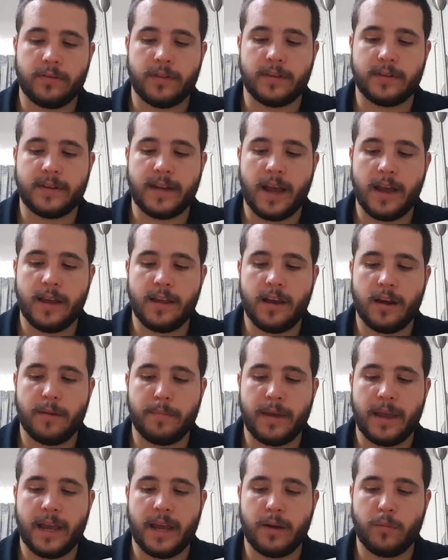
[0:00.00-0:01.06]
The stout young
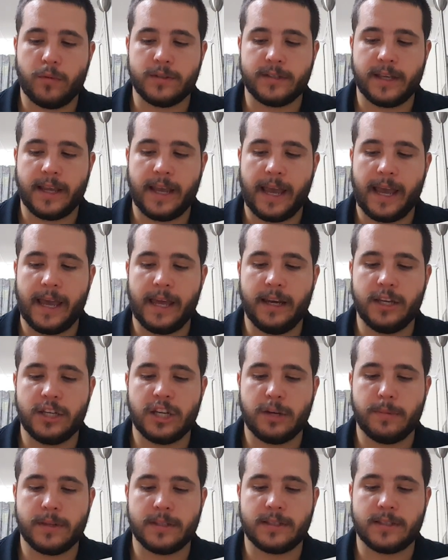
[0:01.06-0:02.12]
man was the
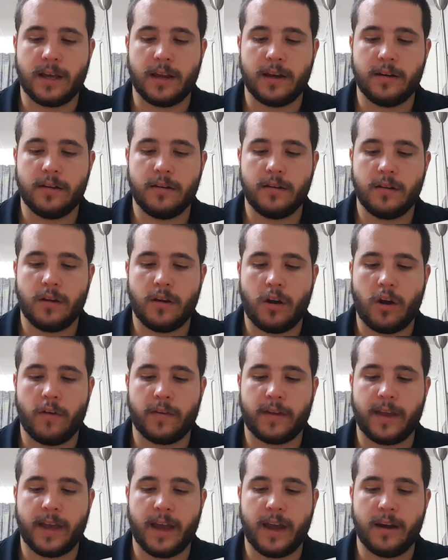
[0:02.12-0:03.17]
illegitimate son
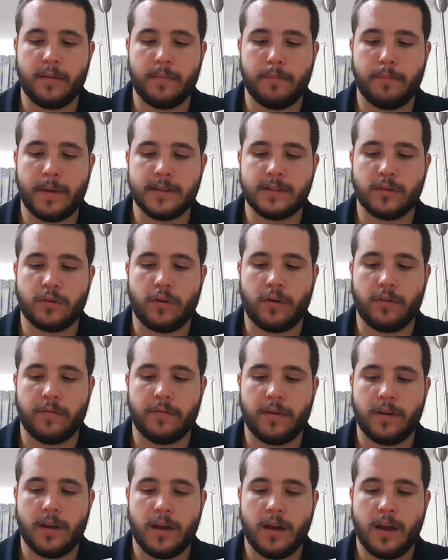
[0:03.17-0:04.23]
of Count Bezukov,
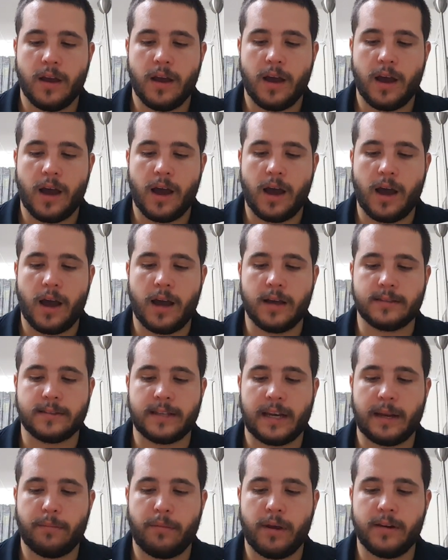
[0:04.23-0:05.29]
a
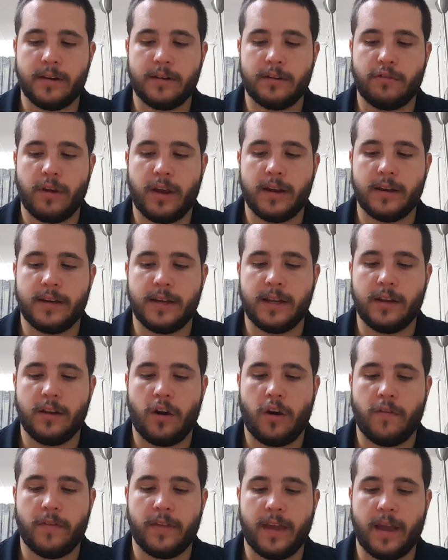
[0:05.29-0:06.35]
celebrated grandee
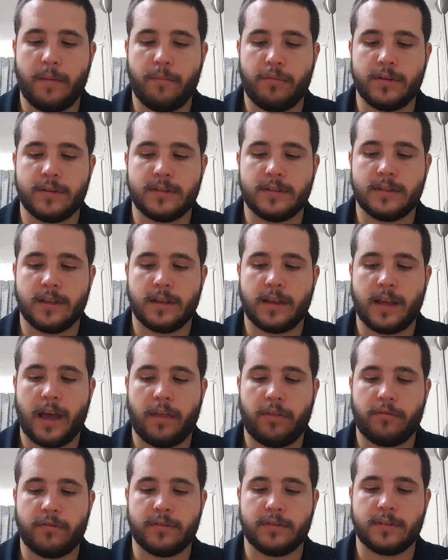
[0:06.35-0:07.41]
of the Empress
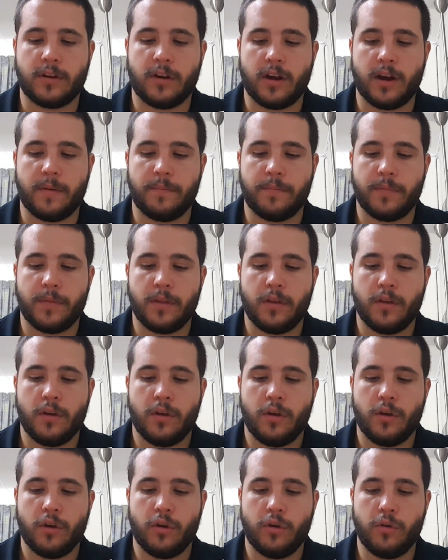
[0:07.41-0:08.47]
Catherine's time,
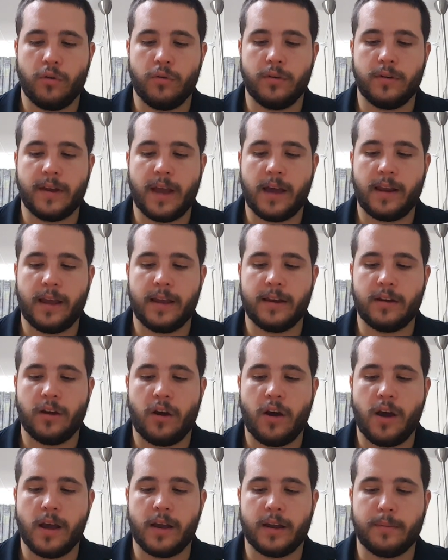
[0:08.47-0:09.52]
who now lay
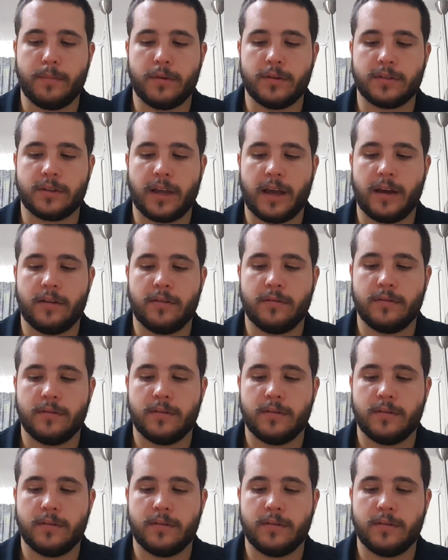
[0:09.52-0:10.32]
dying in Moscow,